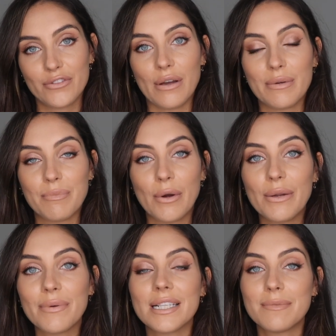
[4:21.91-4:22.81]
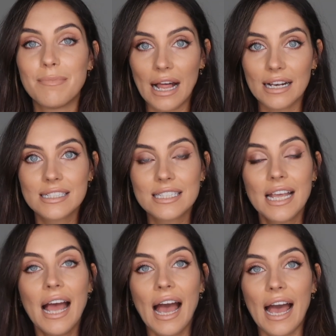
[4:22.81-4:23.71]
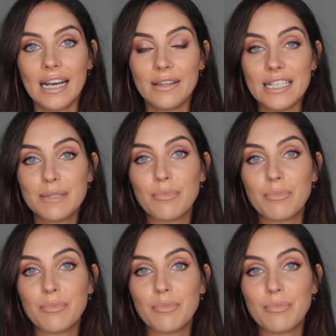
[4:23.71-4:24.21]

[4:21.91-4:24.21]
So I would pair it with this belt and these